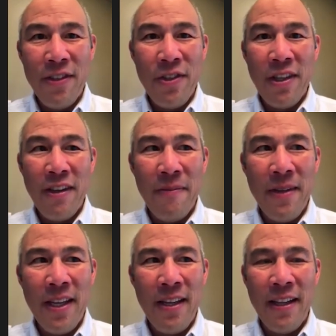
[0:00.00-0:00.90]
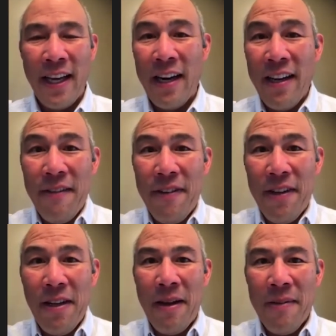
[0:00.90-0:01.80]
who loved me, like, how do they feel
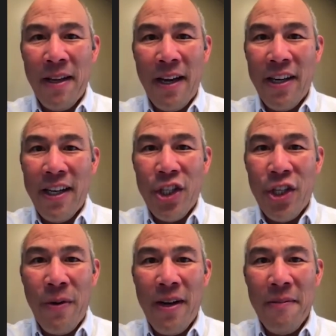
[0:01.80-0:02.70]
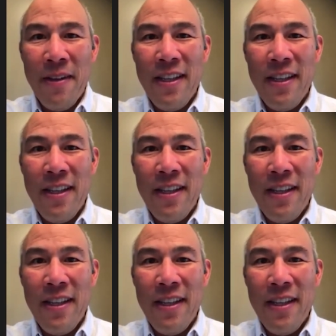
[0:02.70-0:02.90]
about me? How did I show up?